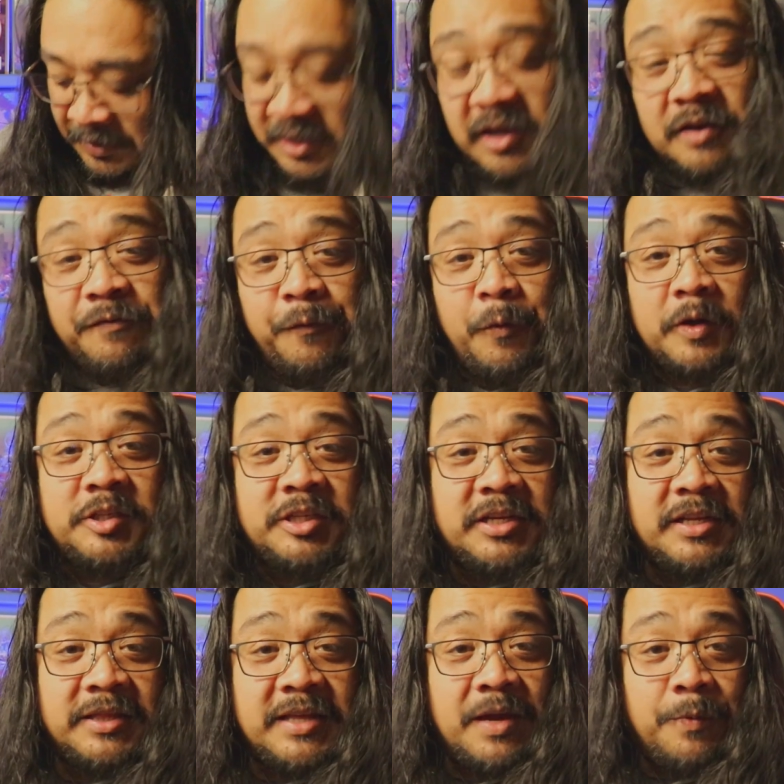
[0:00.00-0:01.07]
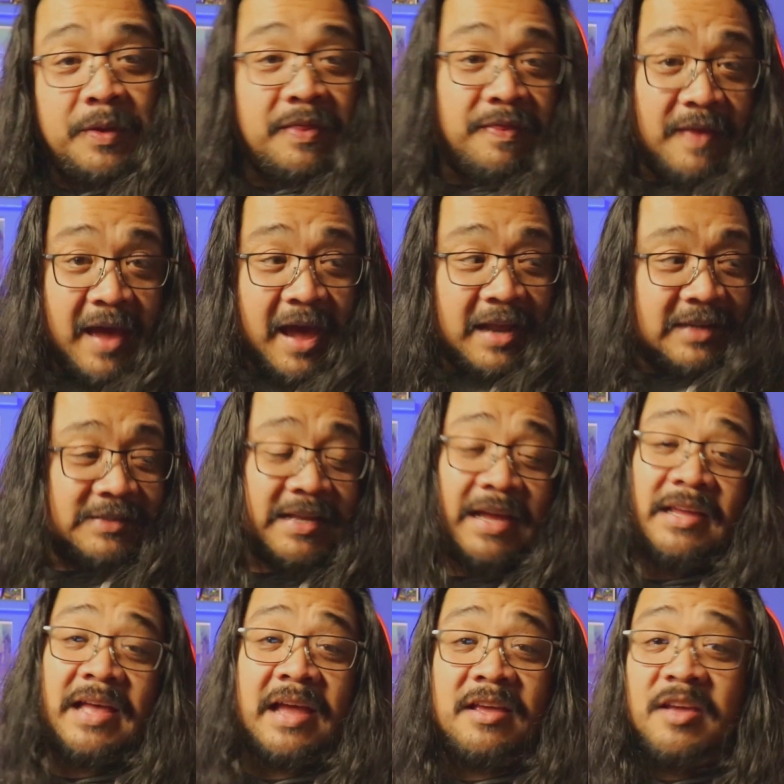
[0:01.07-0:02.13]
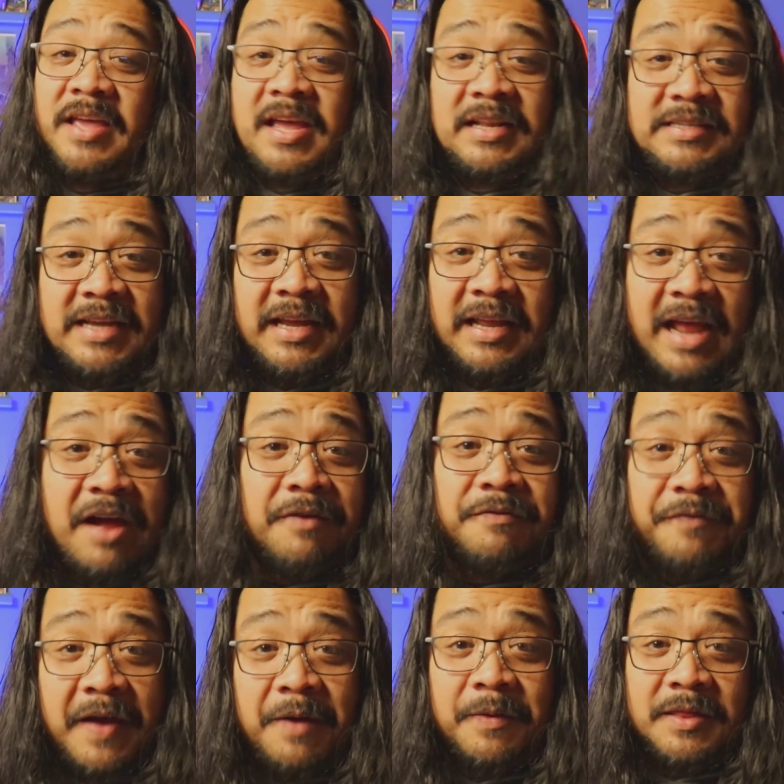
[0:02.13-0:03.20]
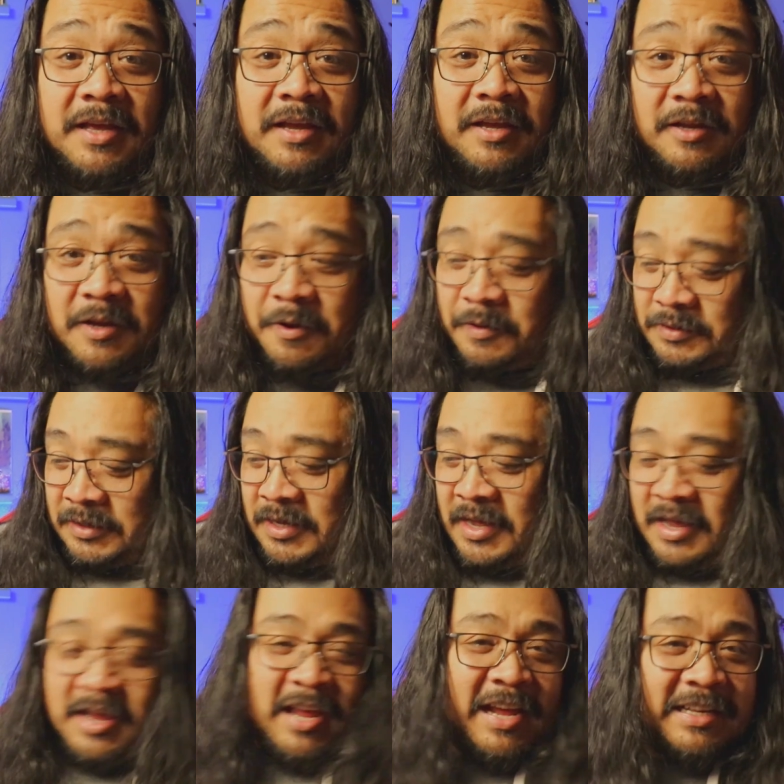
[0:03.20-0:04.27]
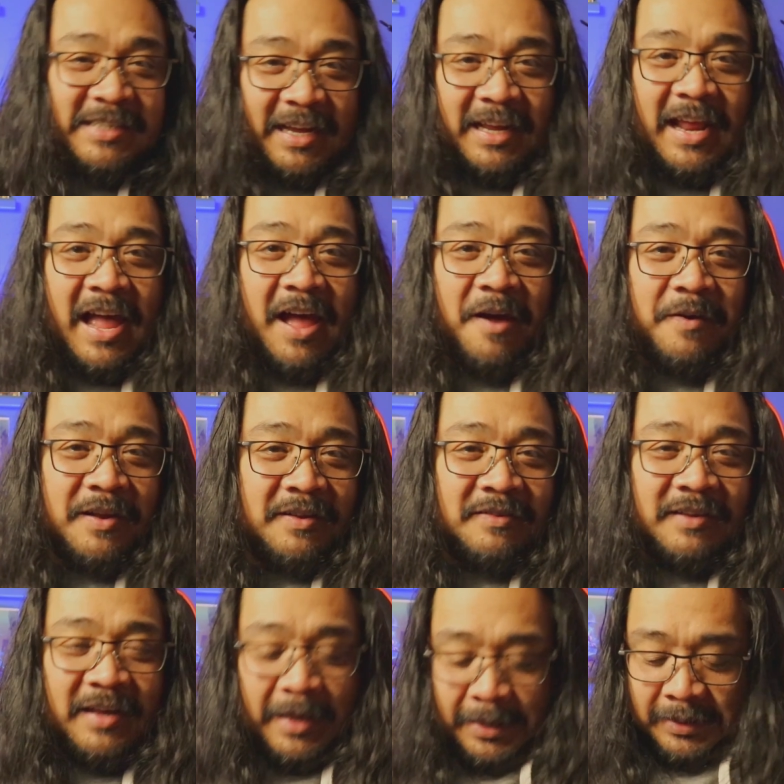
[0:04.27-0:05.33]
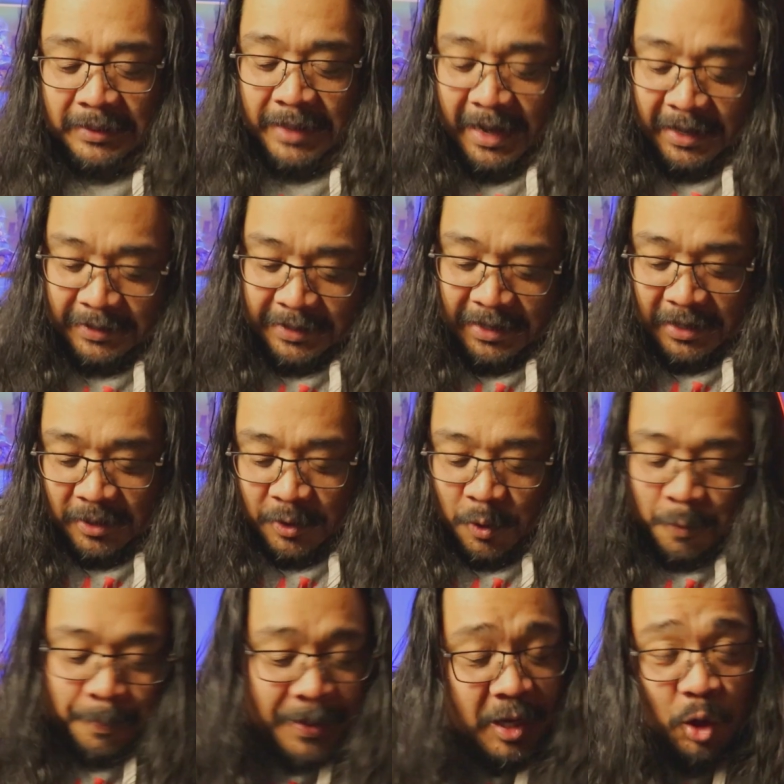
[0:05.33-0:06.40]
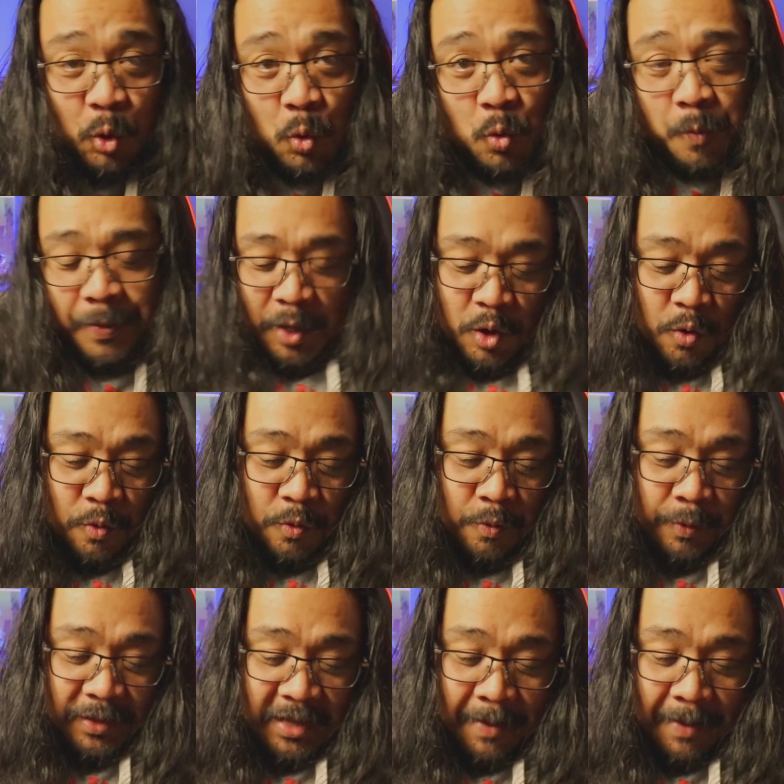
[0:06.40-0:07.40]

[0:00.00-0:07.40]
the unfortunate thing with that is that you can't take it out and fight with it. You know, you can take it out and lightly, you know, pew with